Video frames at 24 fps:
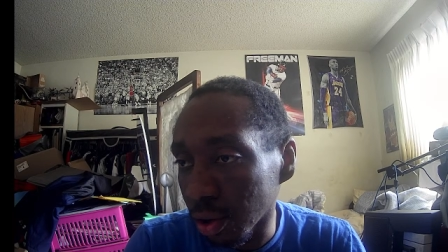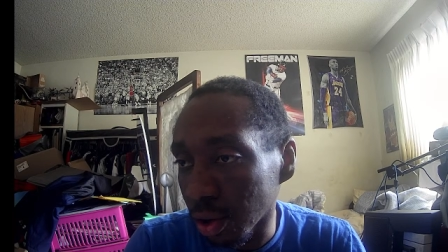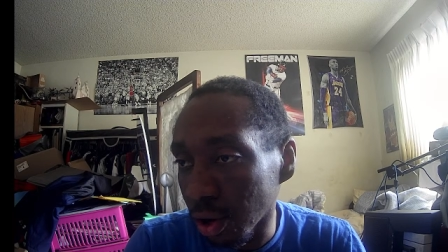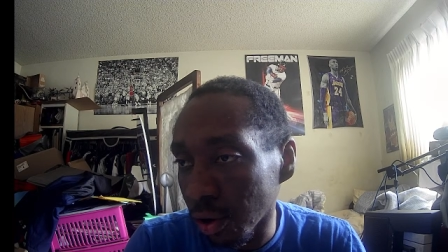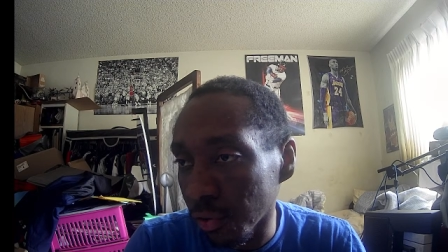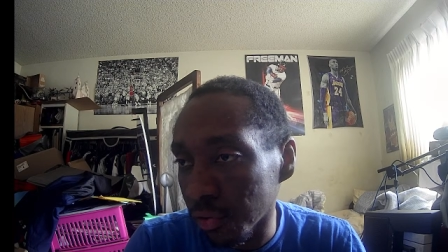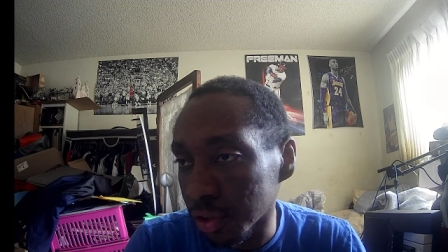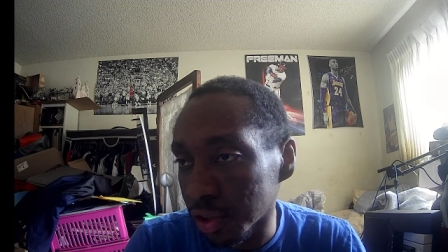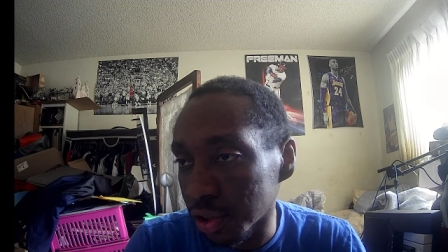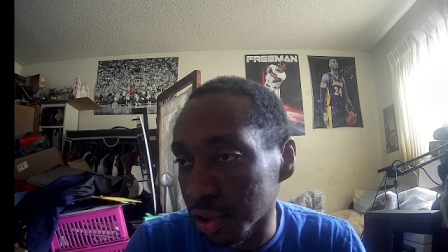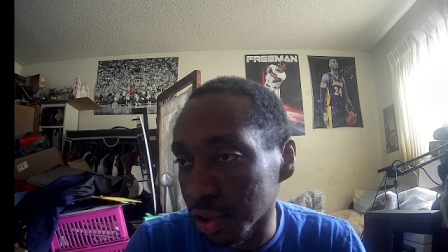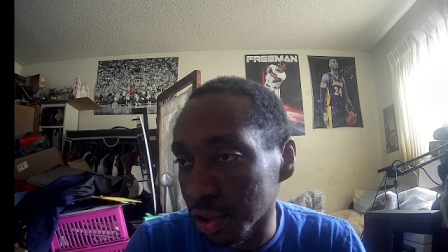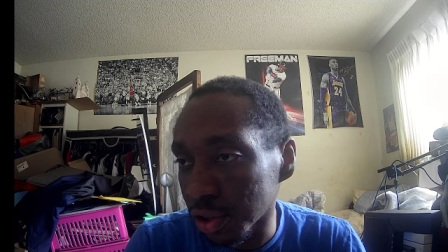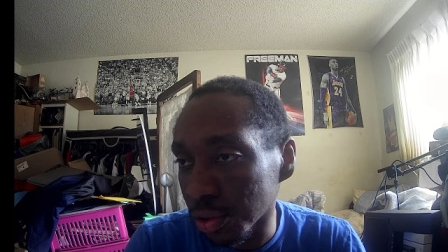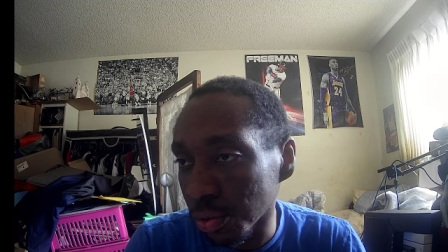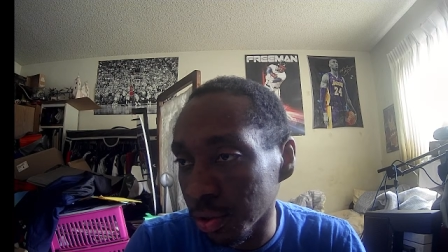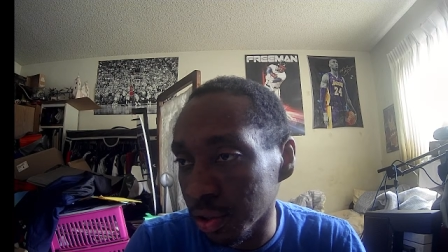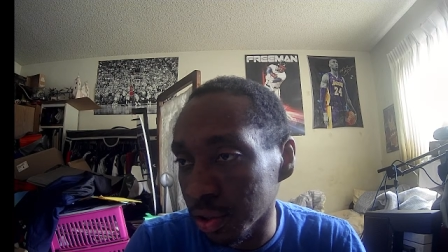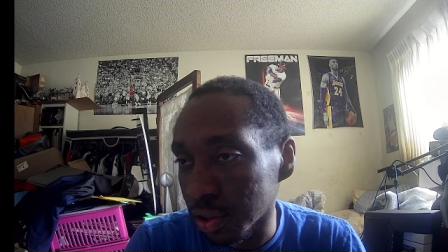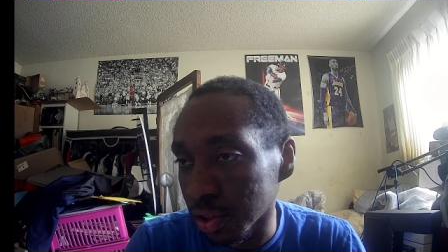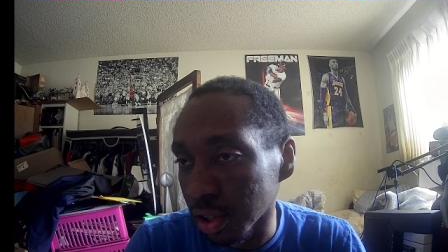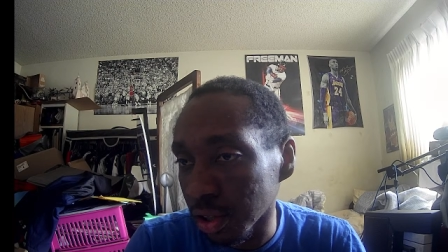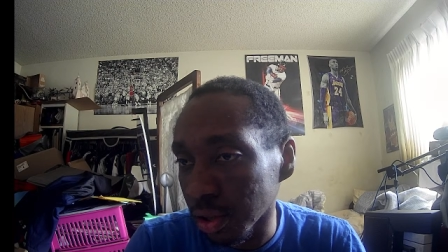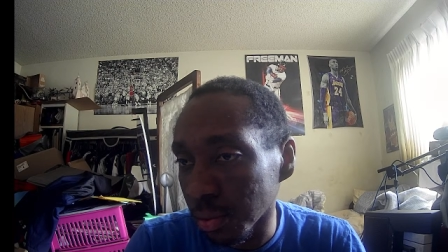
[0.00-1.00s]
Kovacic
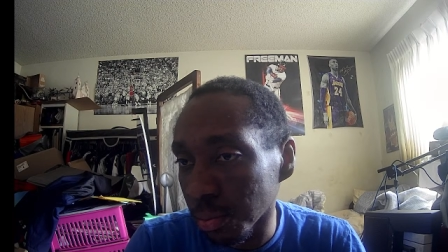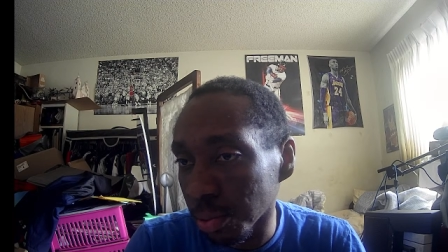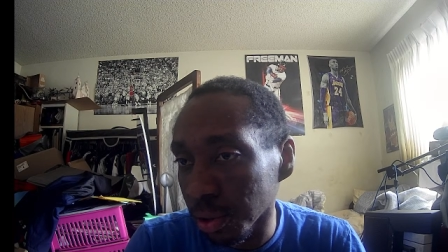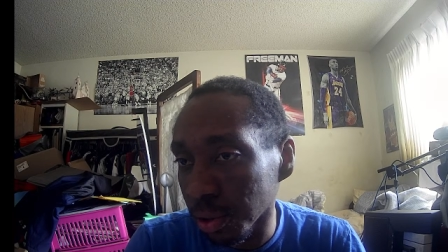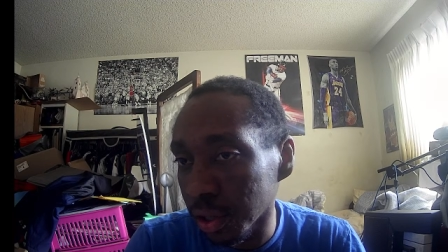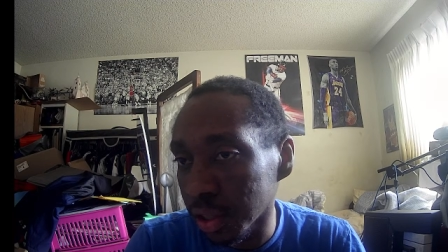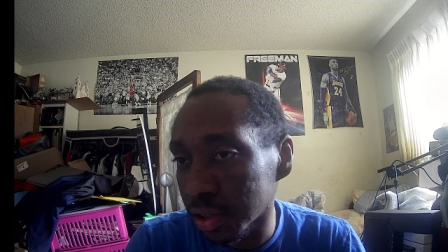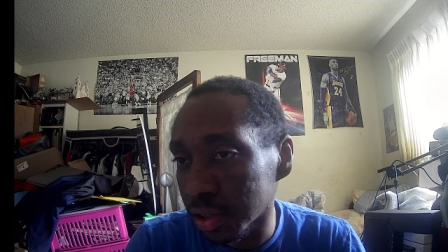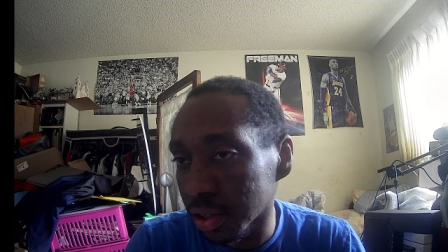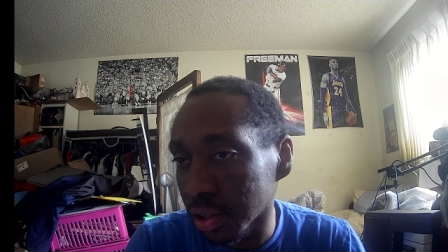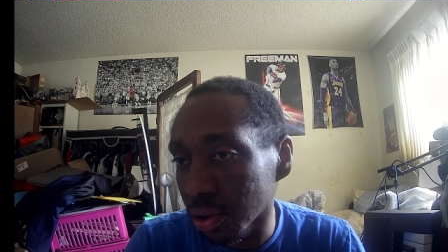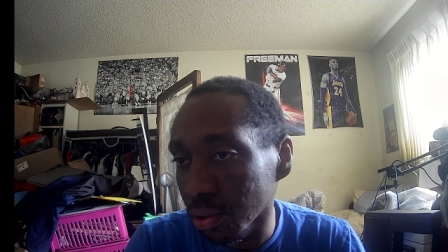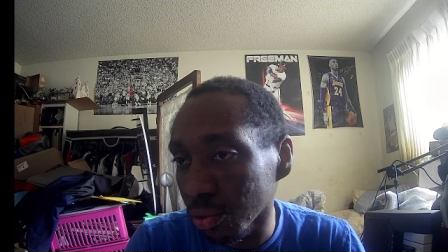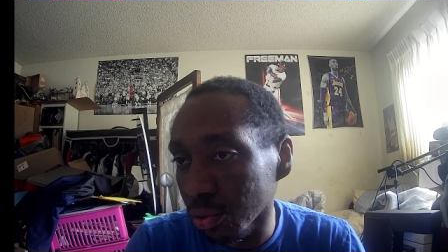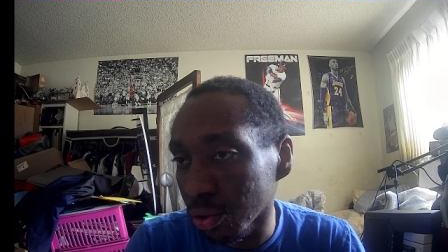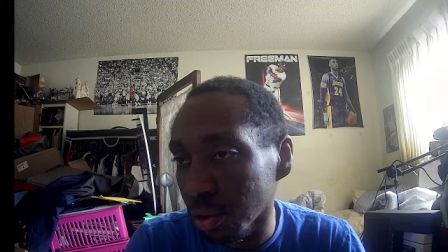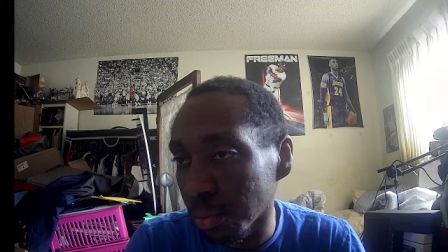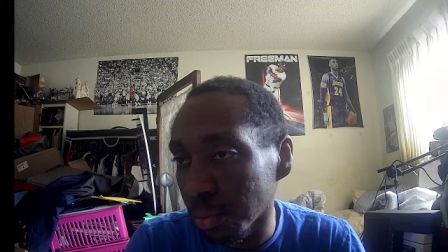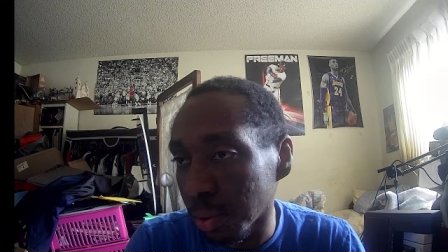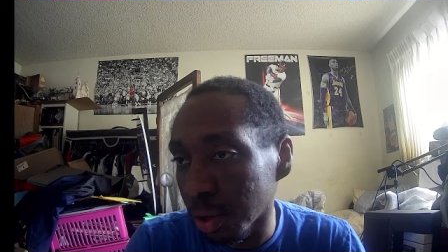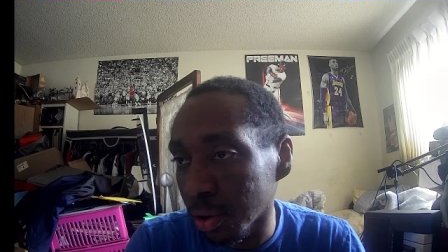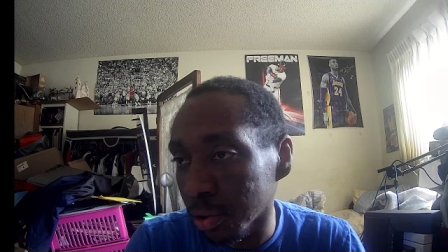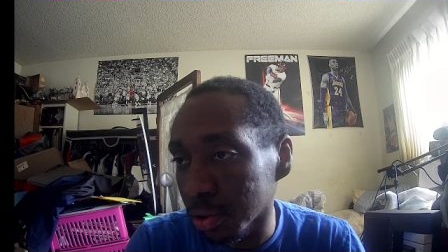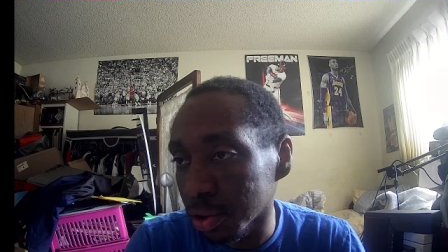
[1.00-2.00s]
wins it. Plays it through the
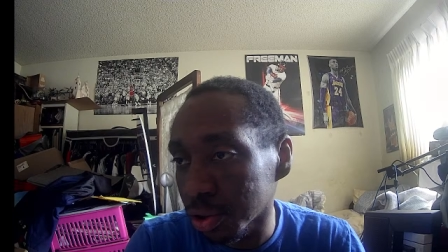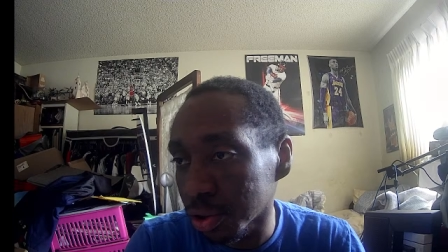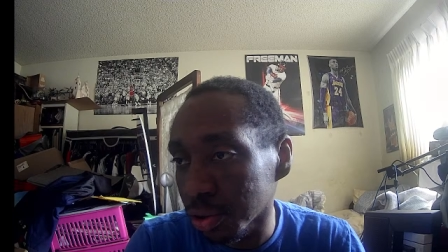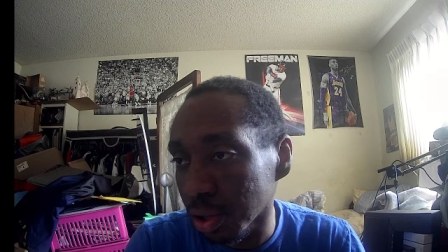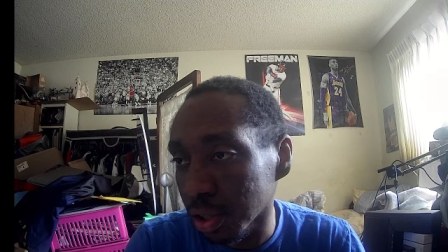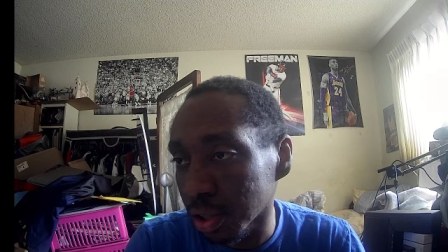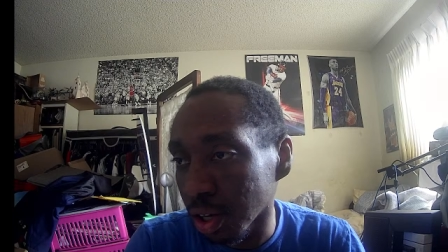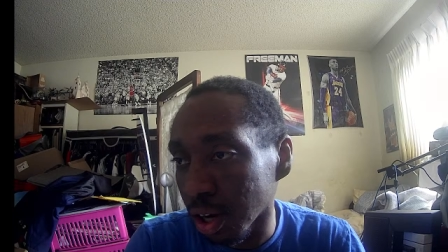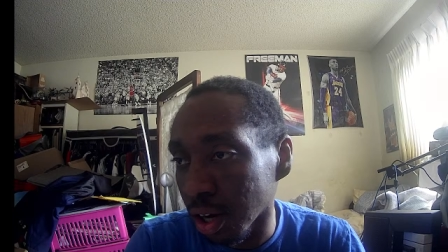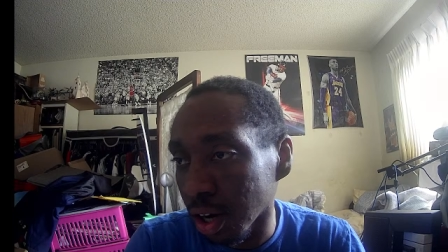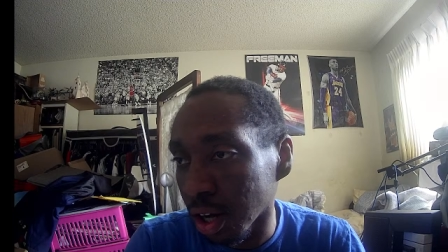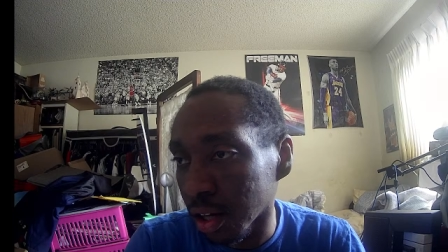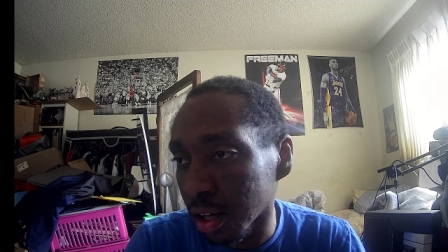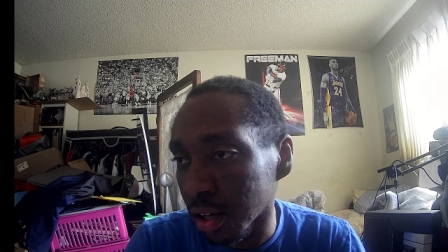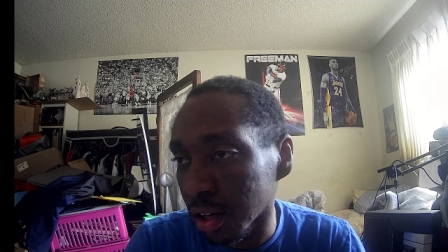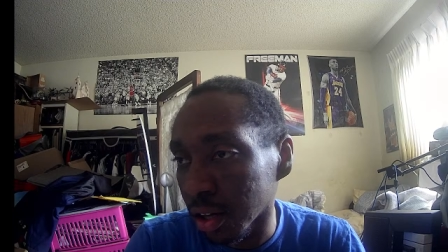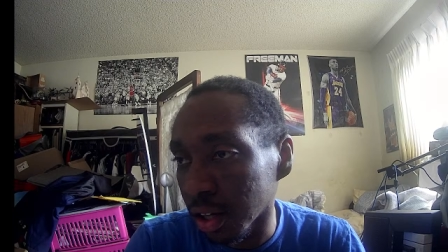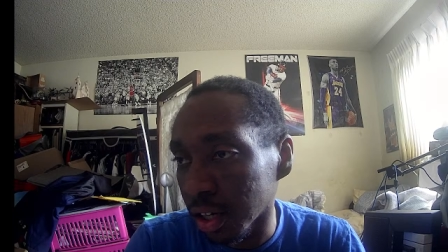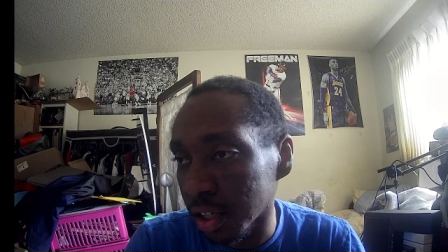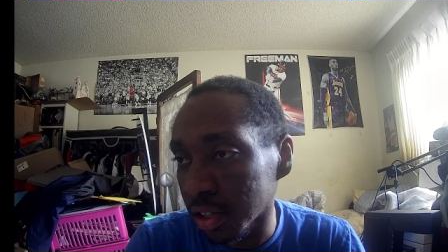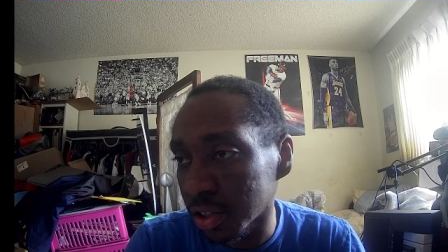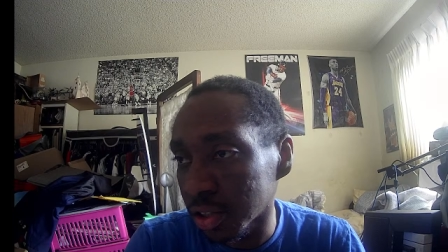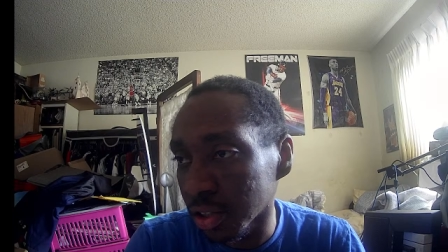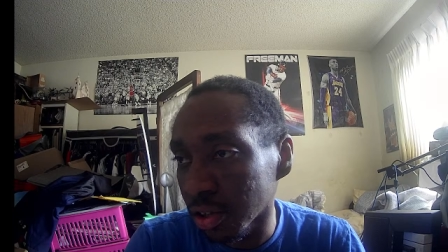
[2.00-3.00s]
middle, straight to Holland.
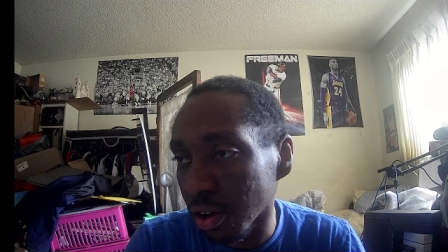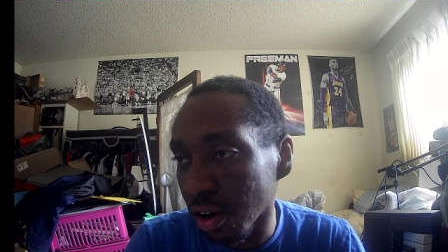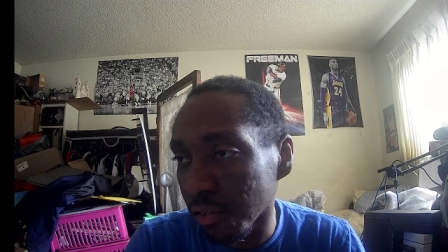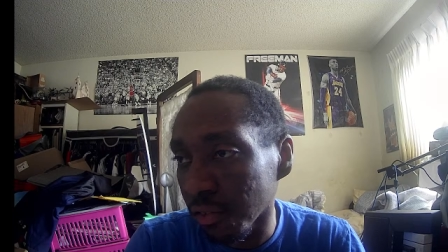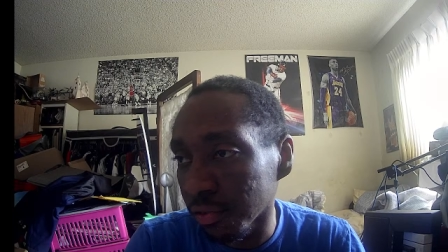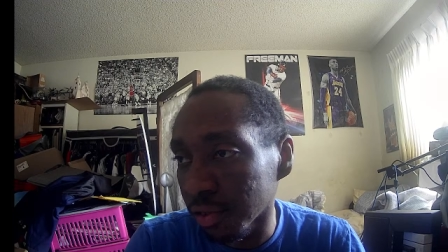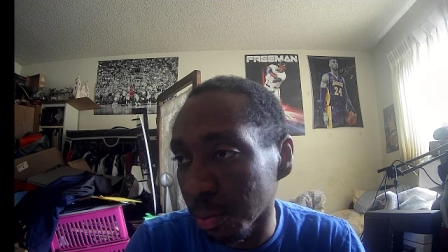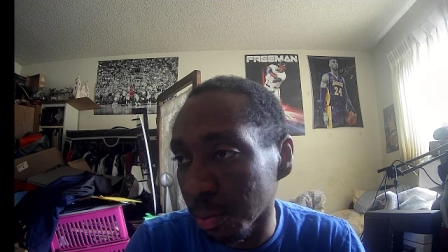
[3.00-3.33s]
Lays it off to